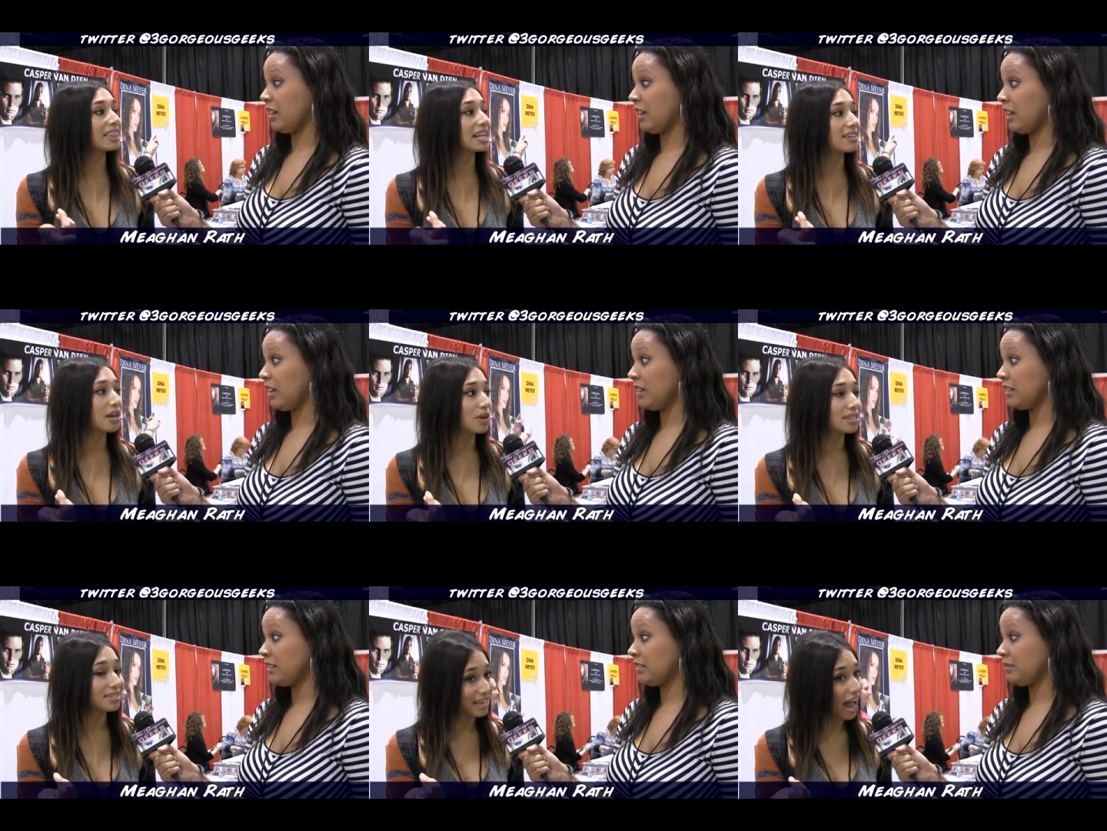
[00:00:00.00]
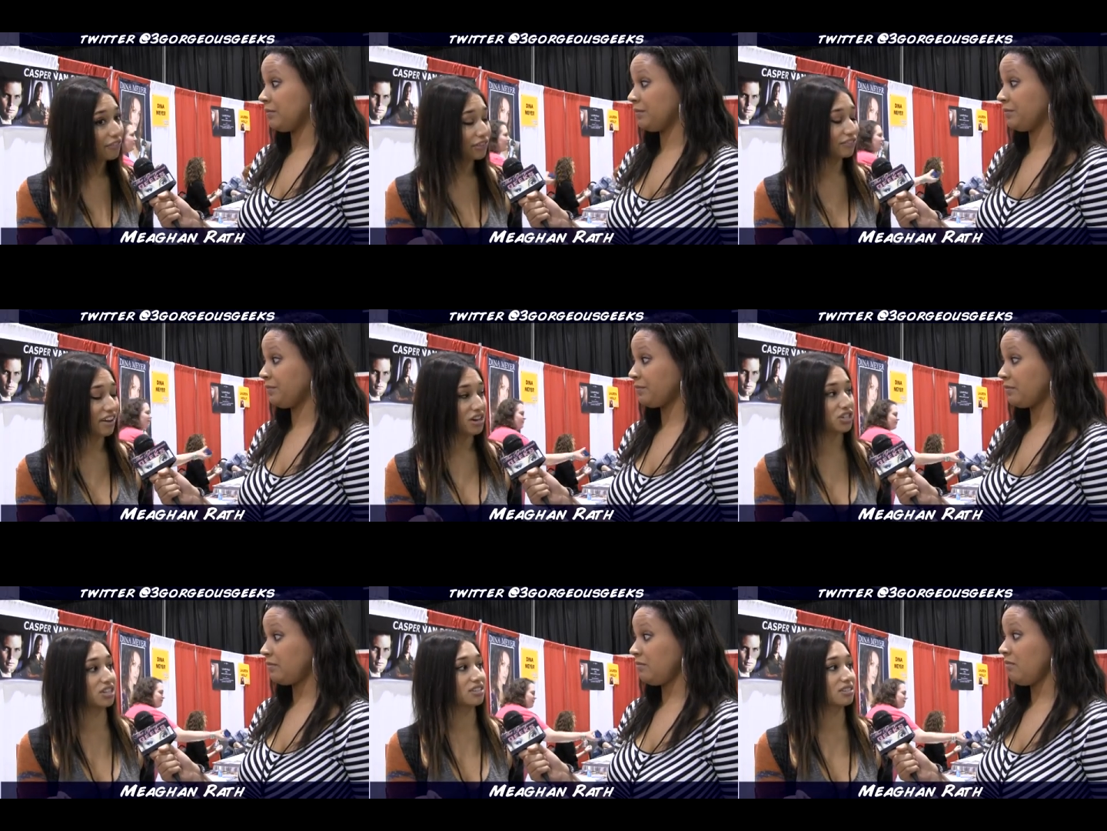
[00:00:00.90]
Speaker 1: that that's how you get staph
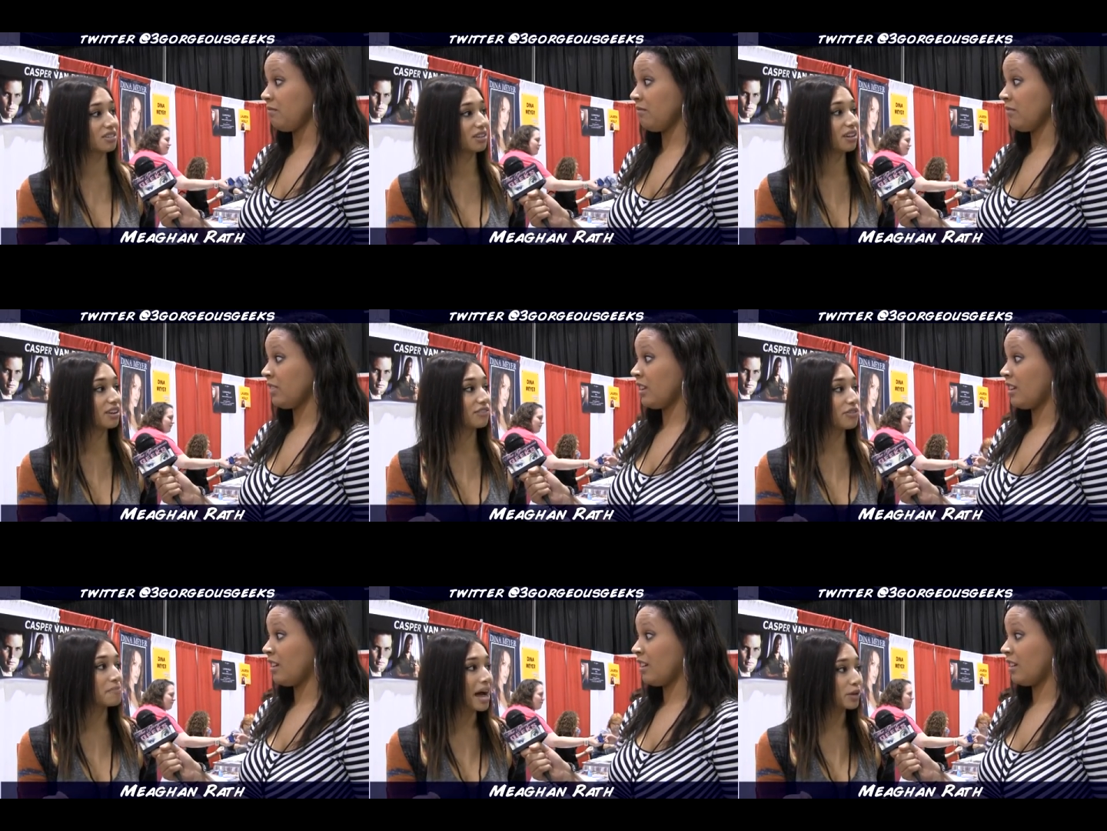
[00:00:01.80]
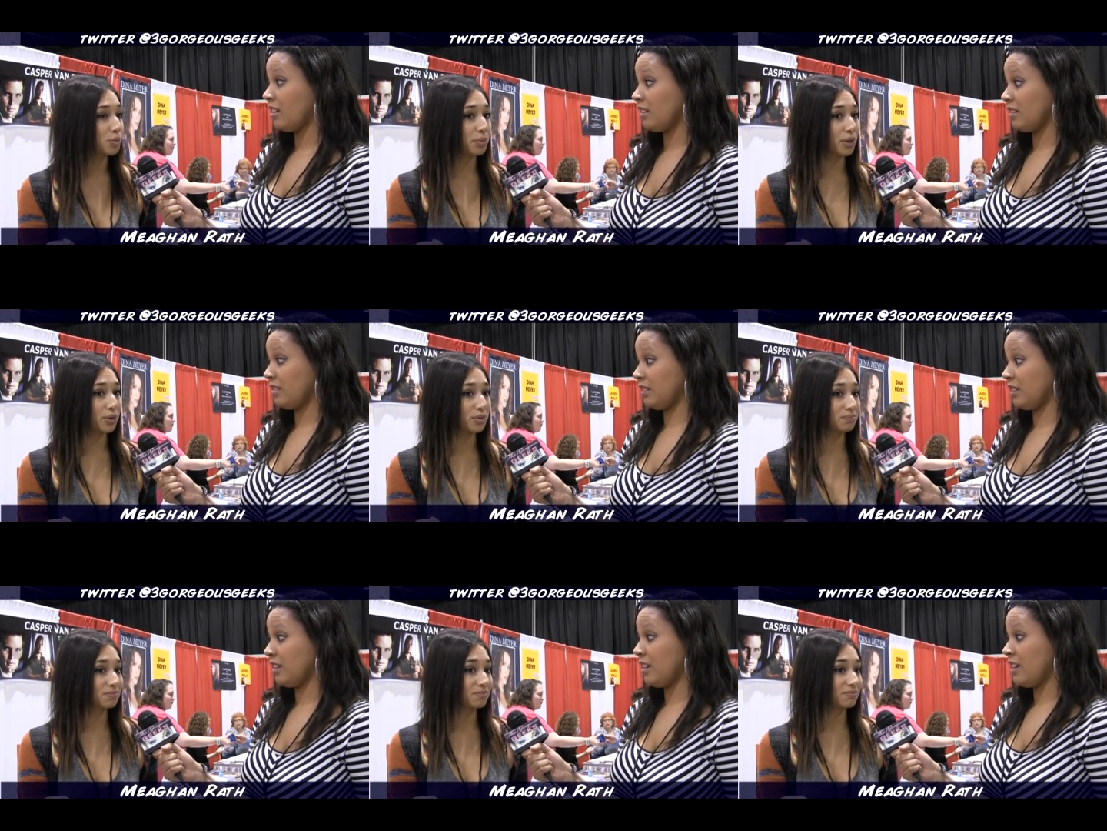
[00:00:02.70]
infections from mouse poo.
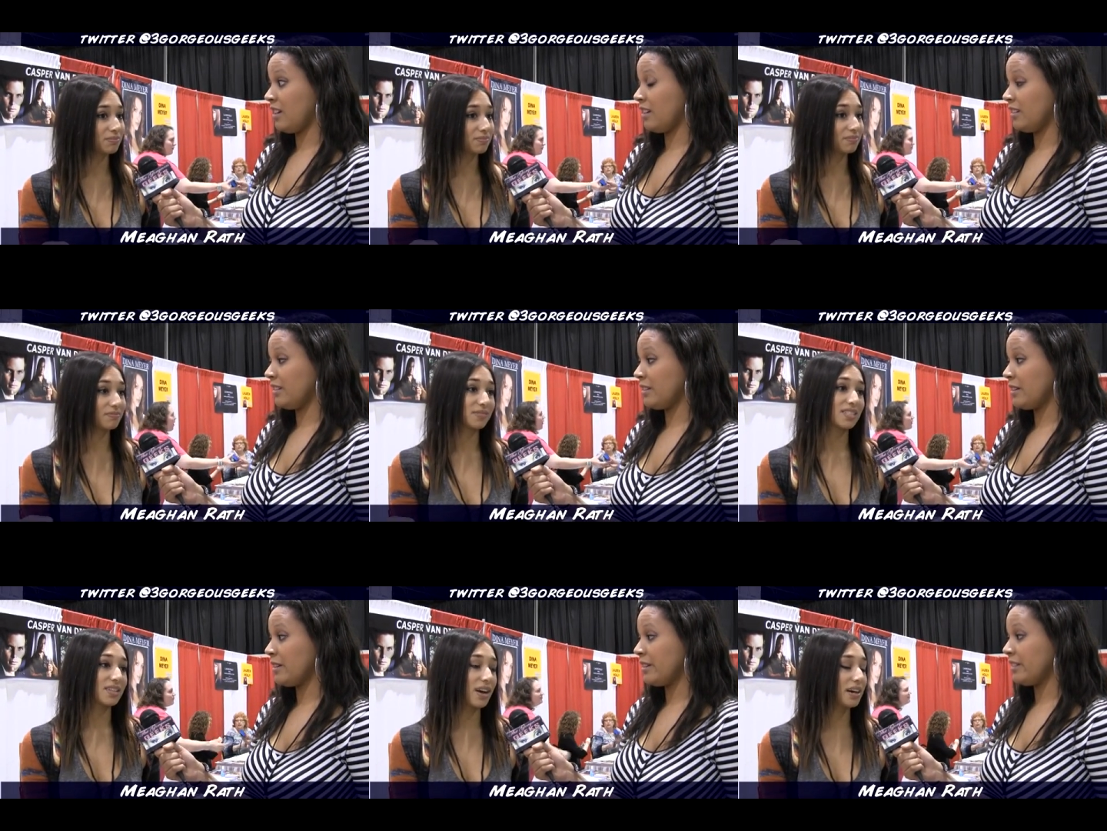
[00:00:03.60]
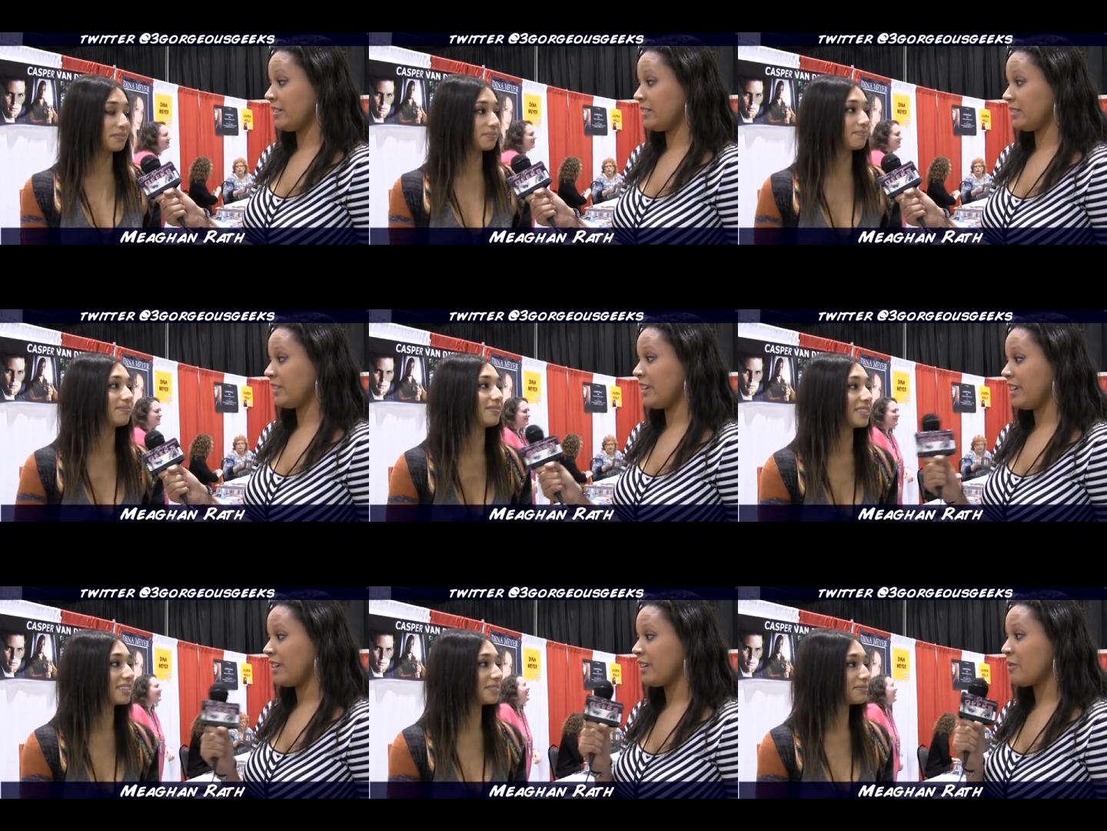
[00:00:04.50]
So I.
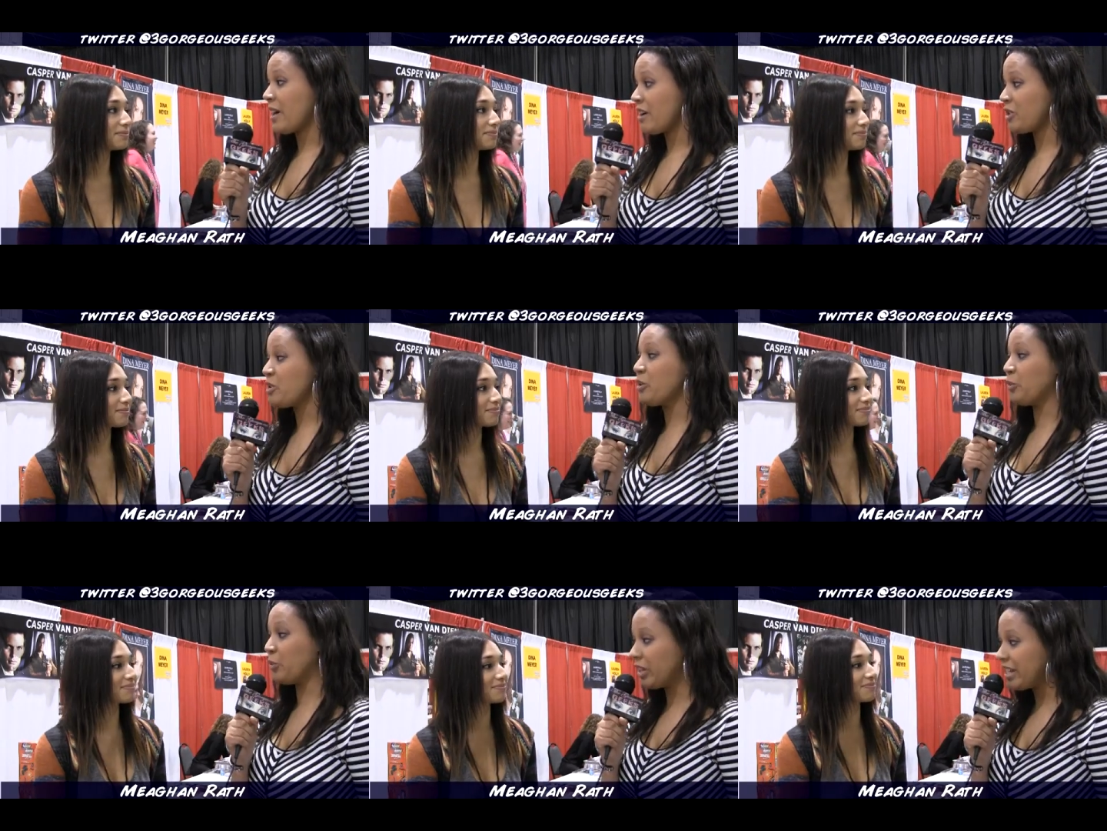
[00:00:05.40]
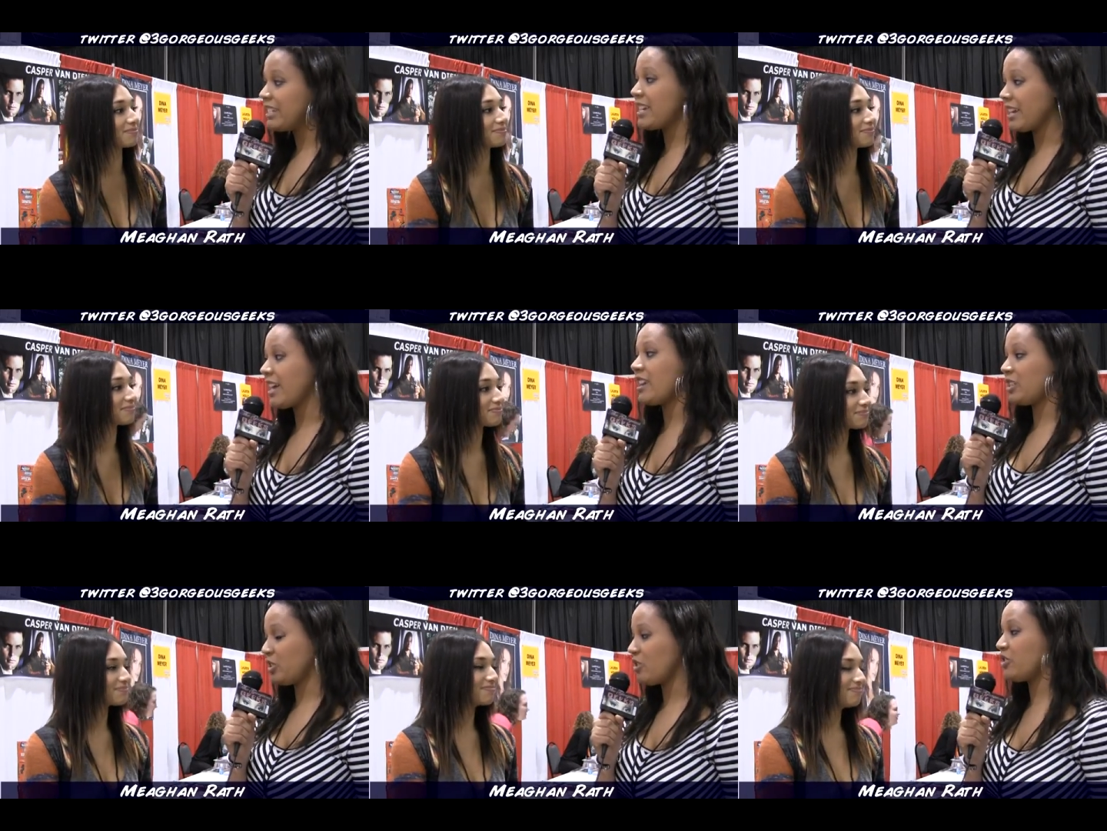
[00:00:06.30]
Speaker 2: Wow, you're really
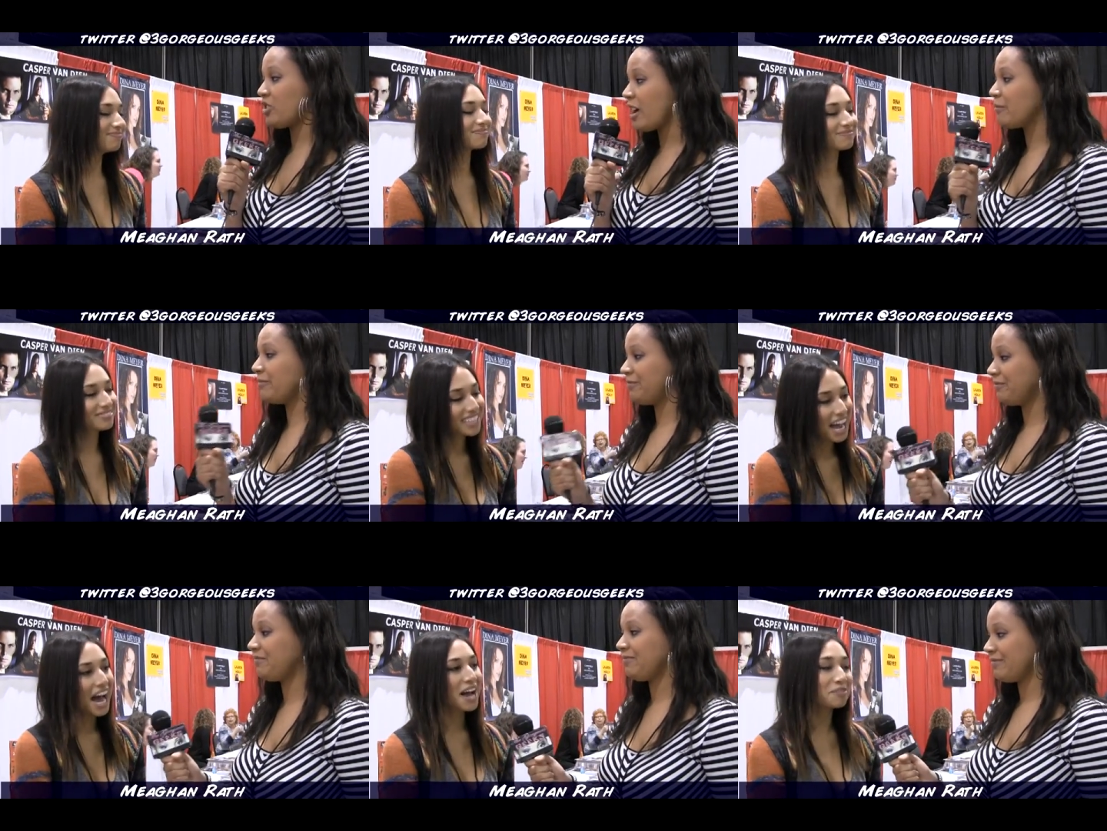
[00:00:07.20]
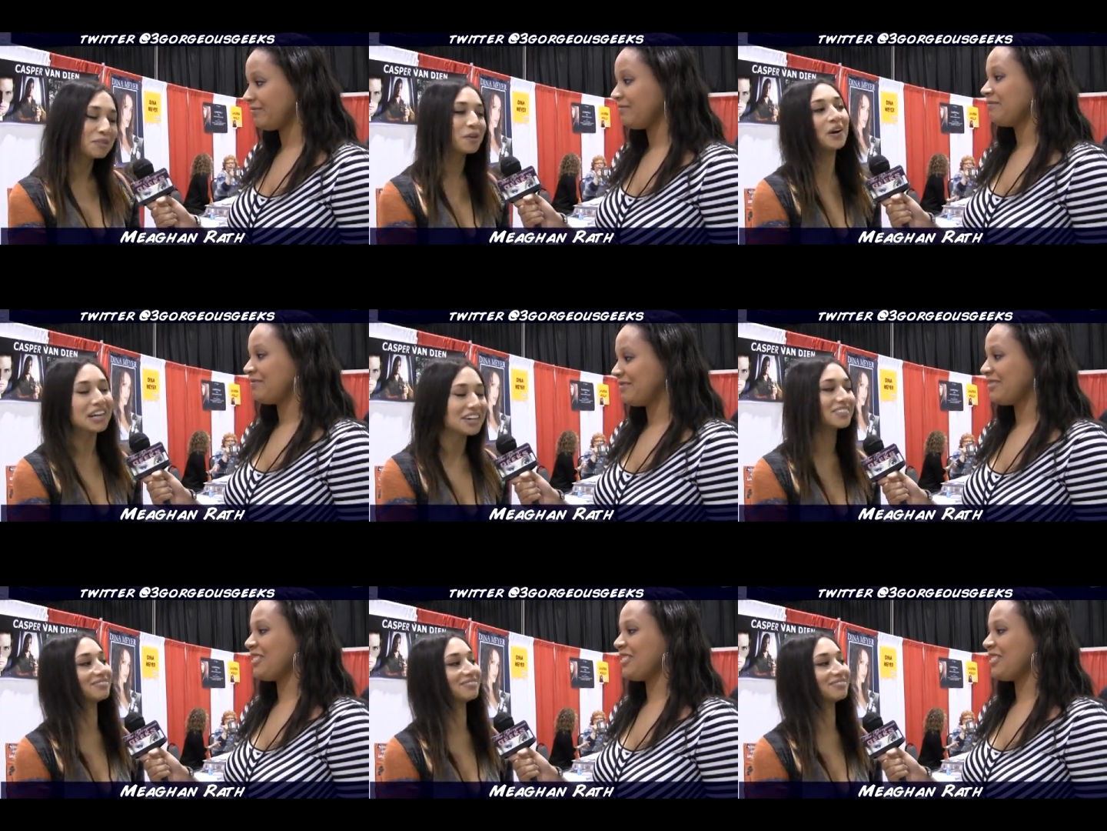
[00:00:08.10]
dedicated to your job. I'm a warrior.